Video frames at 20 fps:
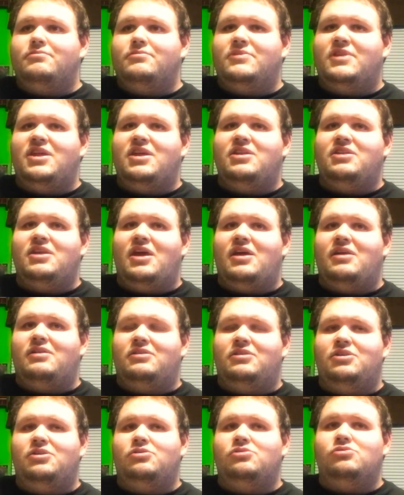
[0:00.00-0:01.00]
Then
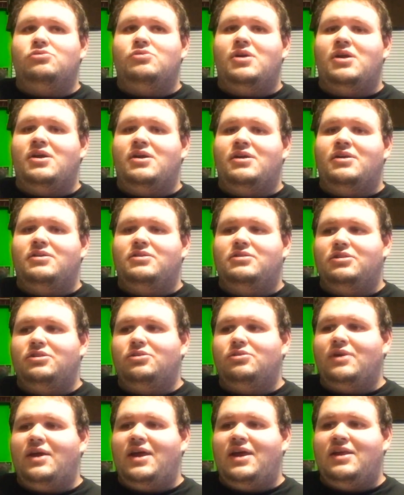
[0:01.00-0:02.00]

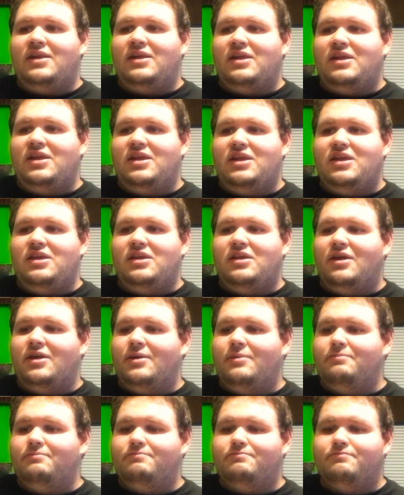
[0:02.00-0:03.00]
little Eddie, he,
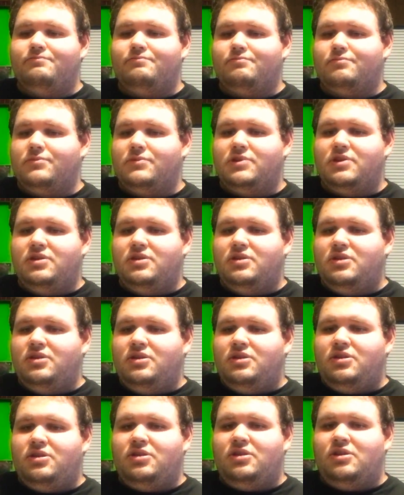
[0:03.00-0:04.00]

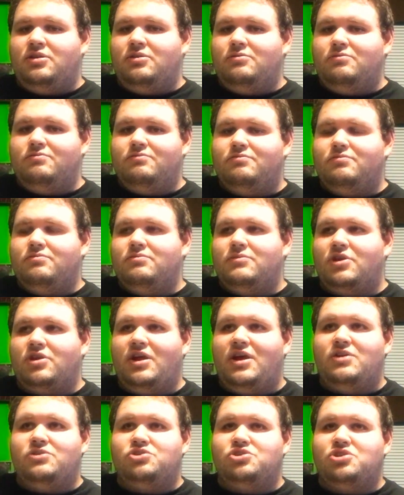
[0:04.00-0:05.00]
the
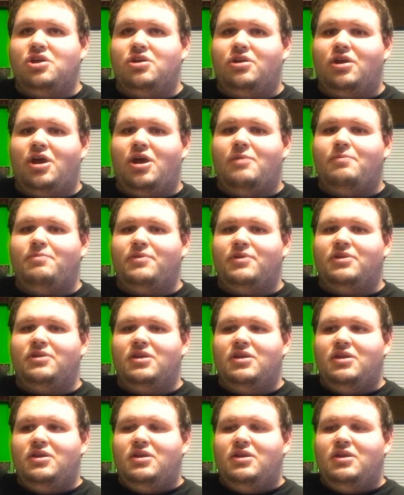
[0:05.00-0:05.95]
clown showed up, and